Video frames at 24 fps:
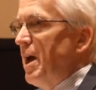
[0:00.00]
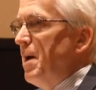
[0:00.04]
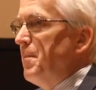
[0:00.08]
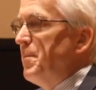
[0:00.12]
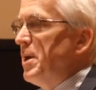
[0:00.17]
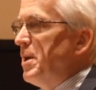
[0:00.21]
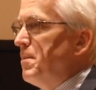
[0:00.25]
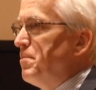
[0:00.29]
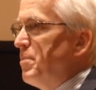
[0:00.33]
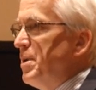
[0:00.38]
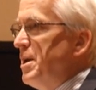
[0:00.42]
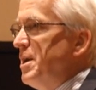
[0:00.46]
I
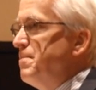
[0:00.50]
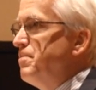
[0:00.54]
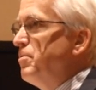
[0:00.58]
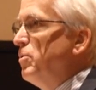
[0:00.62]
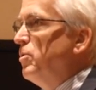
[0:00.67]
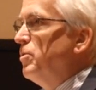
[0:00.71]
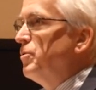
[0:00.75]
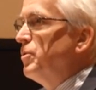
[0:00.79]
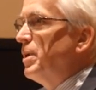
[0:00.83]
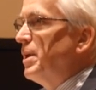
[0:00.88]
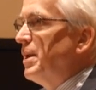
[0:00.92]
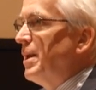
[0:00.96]
mean,
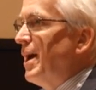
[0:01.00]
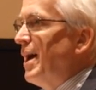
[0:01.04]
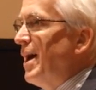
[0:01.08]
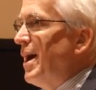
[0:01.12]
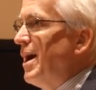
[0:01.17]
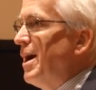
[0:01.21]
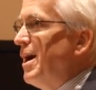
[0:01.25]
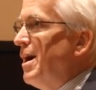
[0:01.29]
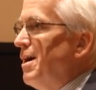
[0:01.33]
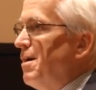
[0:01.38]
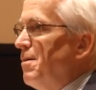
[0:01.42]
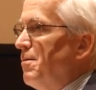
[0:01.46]
people that
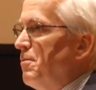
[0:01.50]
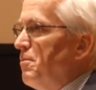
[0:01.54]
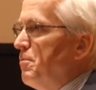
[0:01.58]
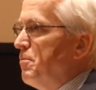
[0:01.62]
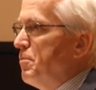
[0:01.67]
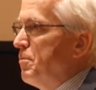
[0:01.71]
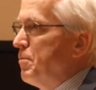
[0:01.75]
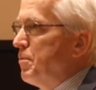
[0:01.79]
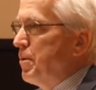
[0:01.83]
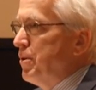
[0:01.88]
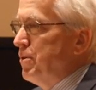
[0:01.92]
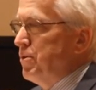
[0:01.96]
I
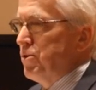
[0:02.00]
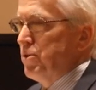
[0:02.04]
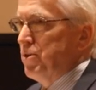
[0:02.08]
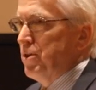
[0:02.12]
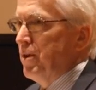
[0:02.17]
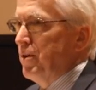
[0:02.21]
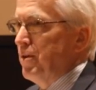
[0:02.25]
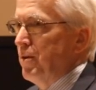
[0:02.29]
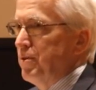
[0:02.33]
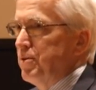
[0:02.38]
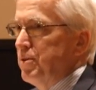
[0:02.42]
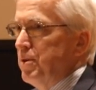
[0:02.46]

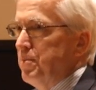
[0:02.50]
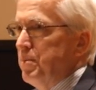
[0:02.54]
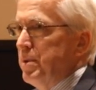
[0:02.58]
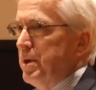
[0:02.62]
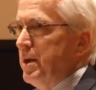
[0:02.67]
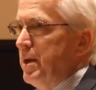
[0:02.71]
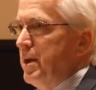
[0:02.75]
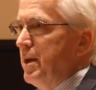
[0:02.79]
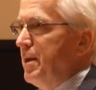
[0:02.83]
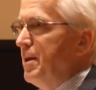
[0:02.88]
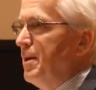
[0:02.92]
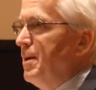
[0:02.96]
consider to
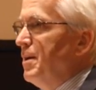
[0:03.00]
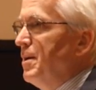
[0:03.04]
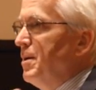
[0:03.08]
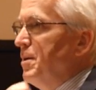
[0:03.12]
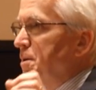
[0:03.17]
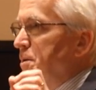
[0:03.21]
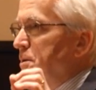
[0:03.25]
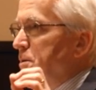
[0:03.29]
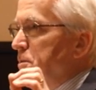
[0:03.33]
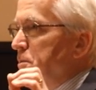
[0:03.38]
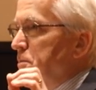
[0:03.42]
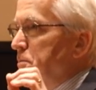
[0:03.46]
be
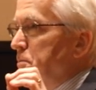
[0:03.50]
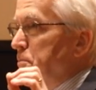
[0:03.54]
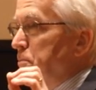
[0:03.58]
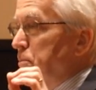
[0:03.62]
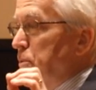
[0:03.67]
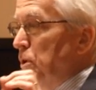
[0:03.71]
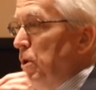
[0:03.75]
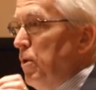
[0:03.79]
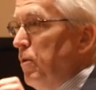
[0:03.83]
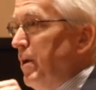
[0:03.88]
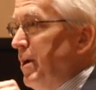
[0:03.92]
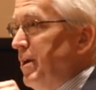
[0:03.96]

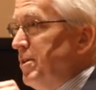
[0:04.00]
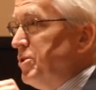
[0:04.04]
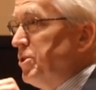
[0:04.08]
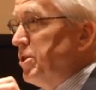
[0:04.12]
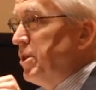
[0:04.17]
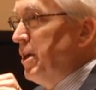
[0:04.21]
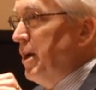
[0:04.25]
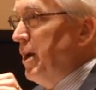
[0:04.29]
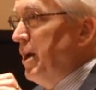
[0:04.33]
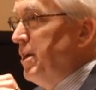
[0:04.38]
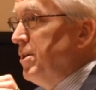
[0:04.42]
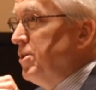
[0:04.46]

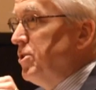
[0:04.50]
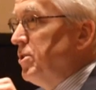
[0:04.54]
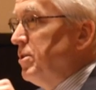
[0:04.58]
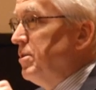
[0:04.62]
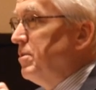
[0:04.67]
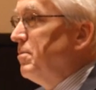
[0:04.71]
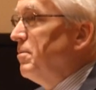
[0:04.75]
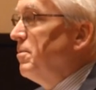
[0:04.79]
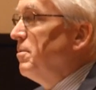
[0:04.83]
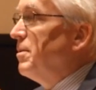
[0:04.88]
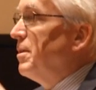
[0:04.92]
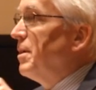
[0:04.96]

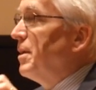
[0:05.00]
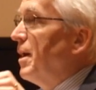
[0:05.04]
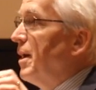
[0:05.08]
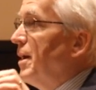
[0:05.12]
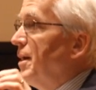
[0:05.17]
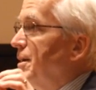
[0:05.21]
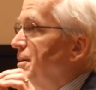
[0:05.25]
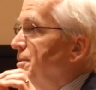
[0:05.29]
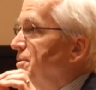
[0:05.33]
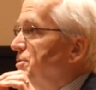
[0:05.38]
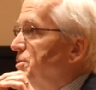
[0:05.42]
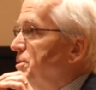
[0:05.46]
pro-education, that I
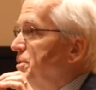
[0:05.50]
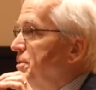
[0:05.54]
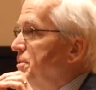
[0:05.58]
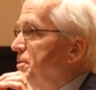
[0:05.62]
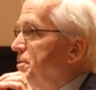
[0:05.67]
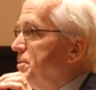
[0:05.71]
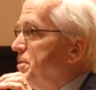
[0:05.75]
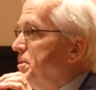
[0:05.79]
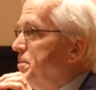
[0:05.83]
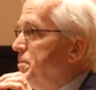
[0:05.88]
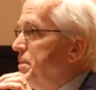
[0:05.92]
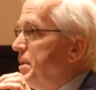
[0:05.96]

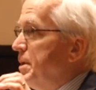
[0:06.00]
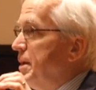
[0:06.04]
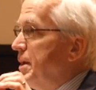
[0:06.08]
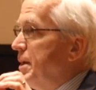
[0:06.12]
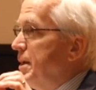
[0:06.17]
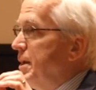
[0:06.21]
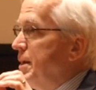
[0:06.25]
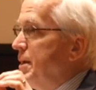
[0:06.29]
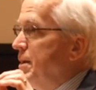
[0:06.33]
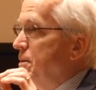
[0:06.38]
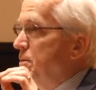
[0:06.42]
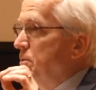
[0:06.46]
consider to
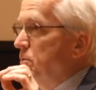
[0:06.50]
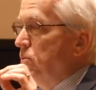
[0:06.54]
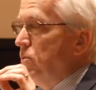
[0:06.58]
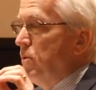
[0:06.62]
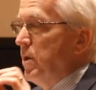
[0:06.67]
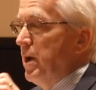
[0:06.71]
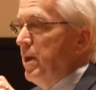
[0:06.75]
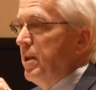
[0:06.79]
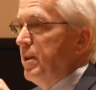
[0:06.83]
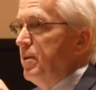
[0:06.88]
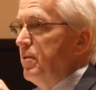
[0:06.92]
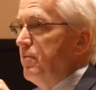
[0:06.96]
be
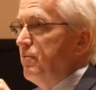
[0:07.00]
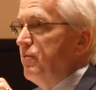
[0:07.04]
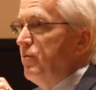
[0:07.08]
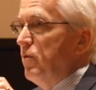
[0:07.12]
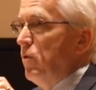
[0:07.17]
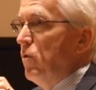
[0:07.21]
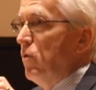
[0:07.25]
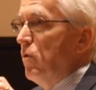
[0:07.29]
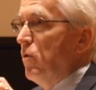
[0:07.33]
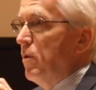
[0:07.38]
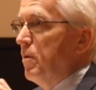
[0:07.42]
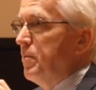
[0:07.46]

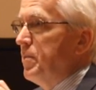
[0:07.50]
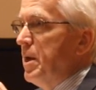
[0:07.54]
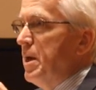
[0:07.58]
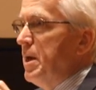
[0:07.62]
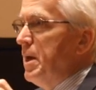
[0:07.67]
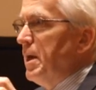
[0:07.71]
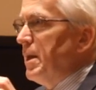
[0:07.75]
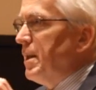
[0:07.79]
well-informed.